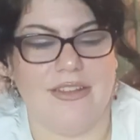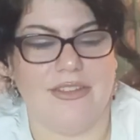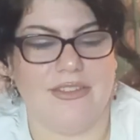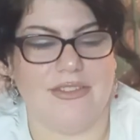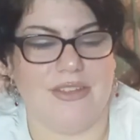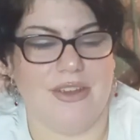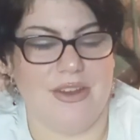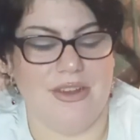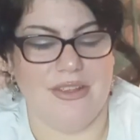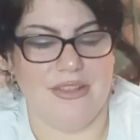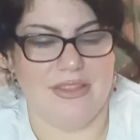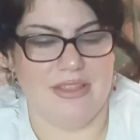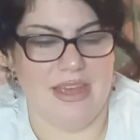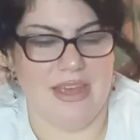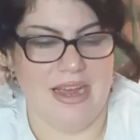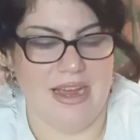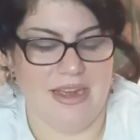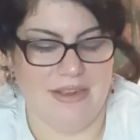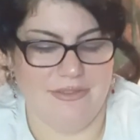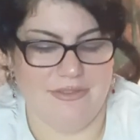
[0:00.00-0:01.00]
So
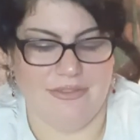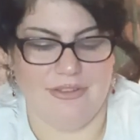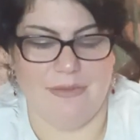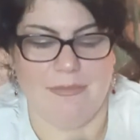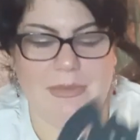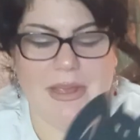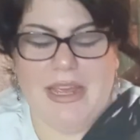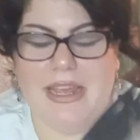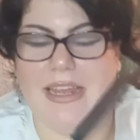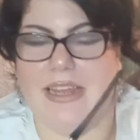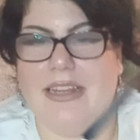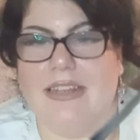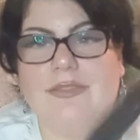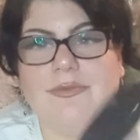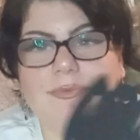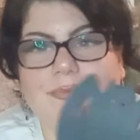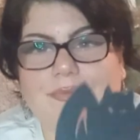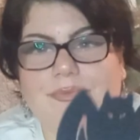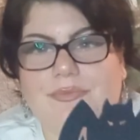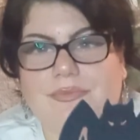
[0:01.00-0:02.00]
that, for me,
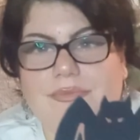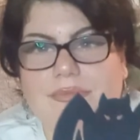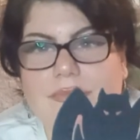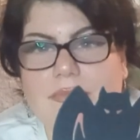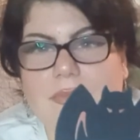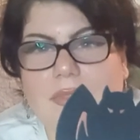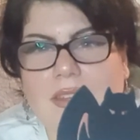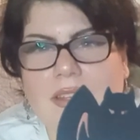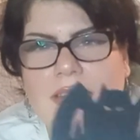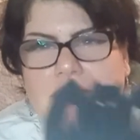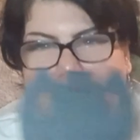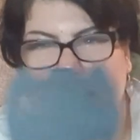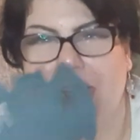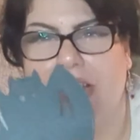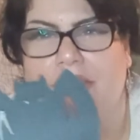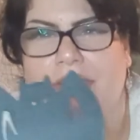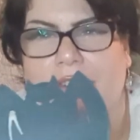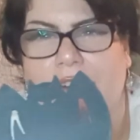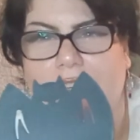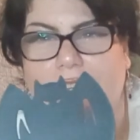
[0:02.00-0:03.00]

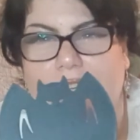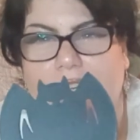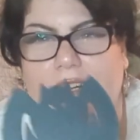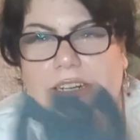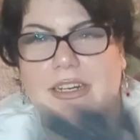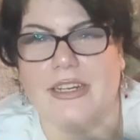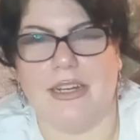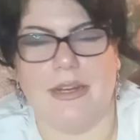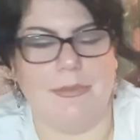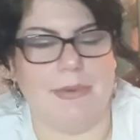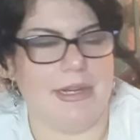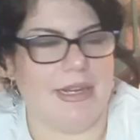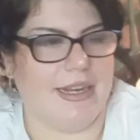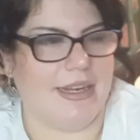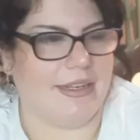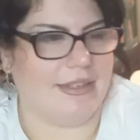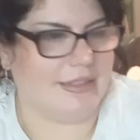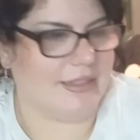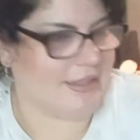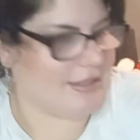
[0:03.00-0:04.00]
definitely going to come in
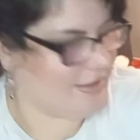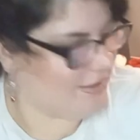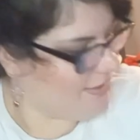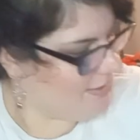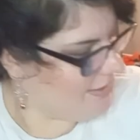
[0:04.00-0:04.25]
handy.